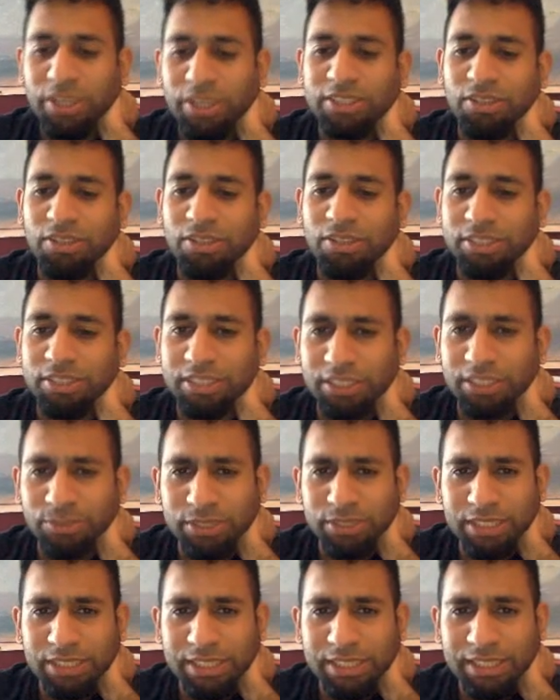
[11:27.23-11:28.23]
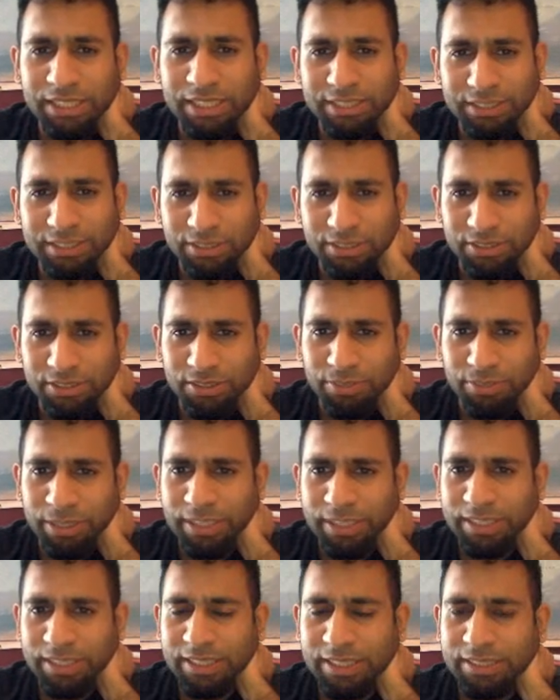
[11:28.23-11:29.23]
a long sequence like that, or many
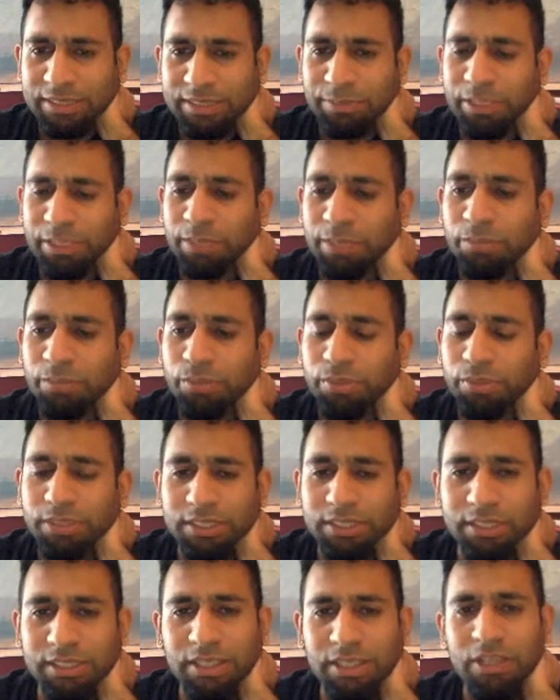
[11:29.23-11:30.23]
things, many components,